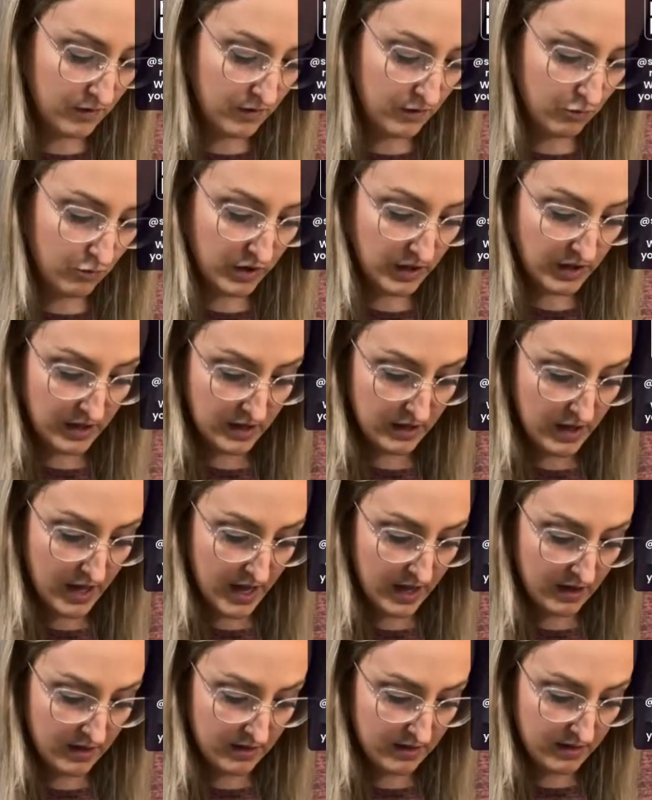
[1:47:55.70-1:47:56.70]
really
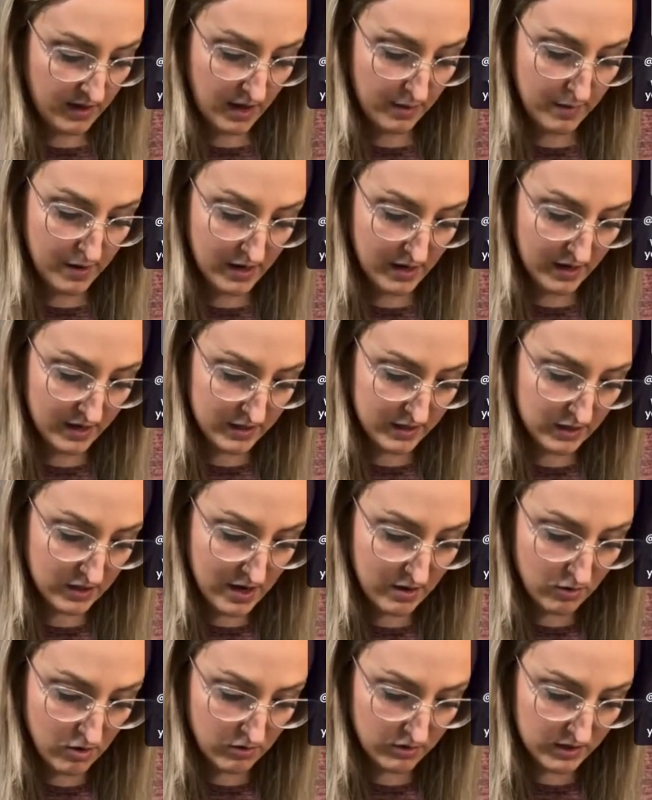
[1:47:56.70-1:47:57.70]
like think about it because look
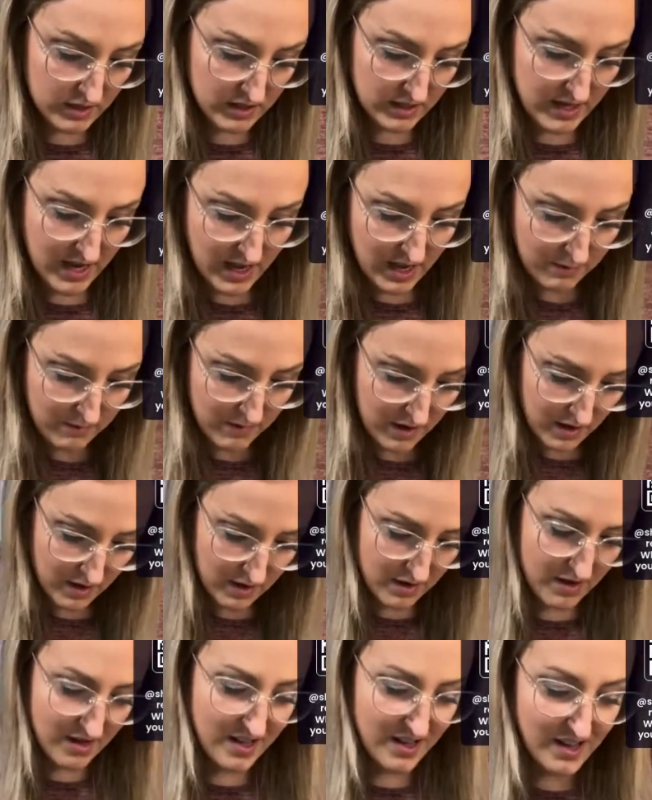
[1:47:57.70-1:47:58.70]
how long this is taking me.
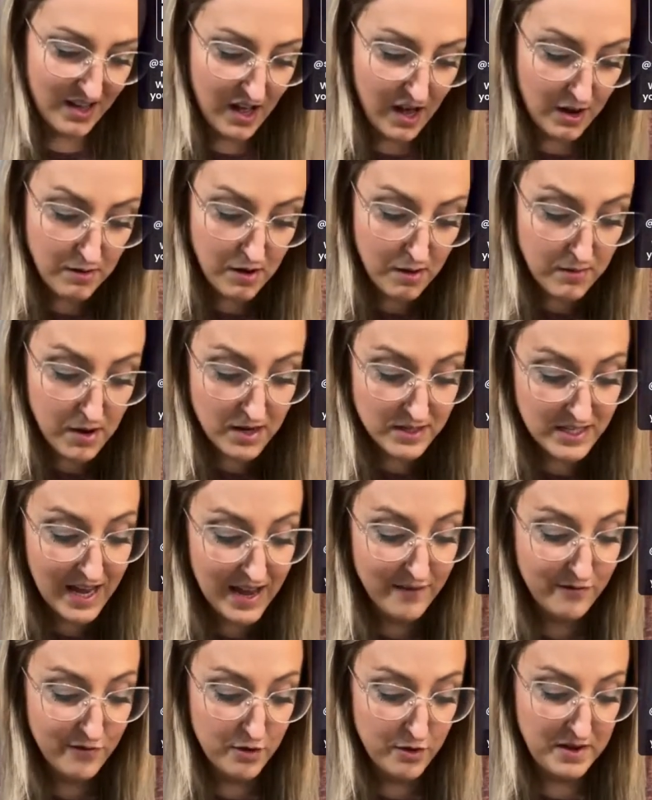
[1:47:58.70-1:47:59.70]
And I'm not
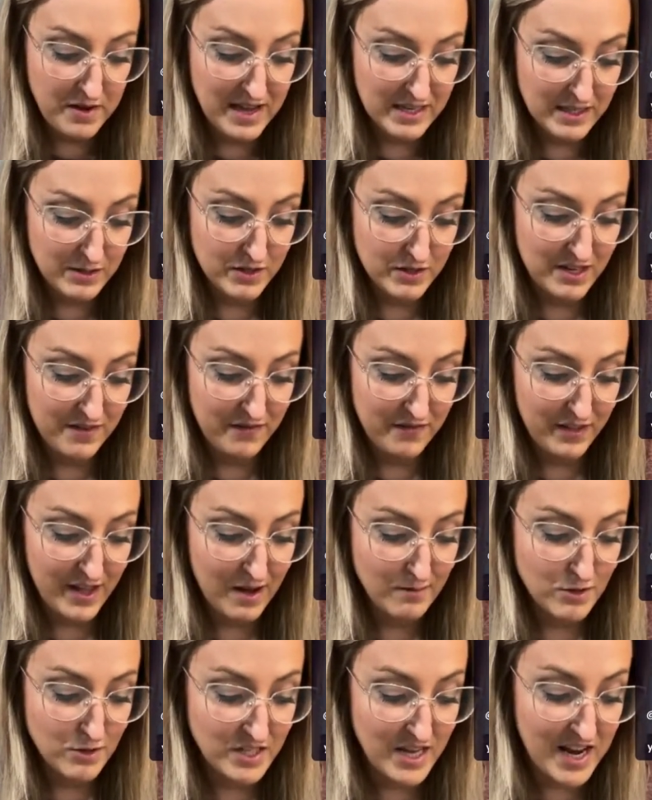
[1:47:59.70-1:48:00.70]
saying for me specifically,
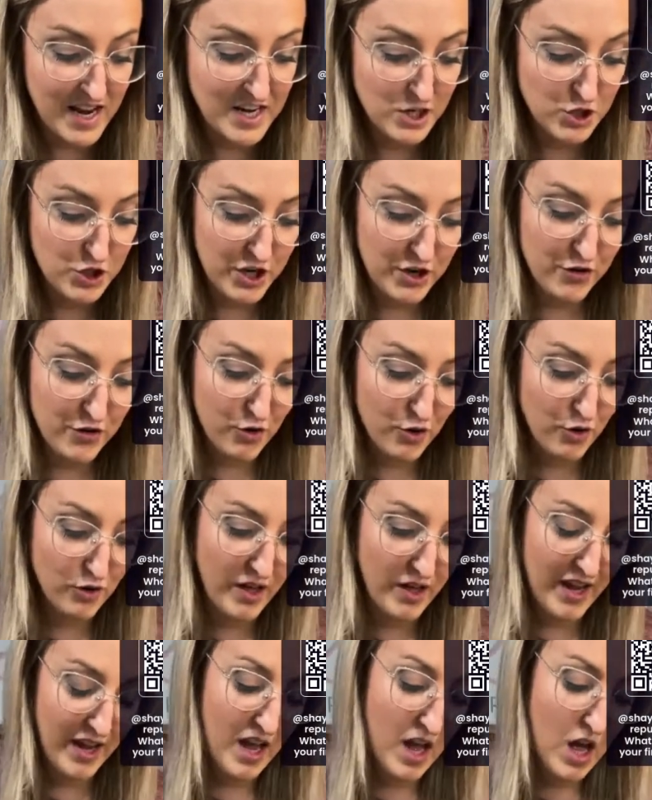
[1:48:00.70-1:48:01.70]
I'm just saying in general, like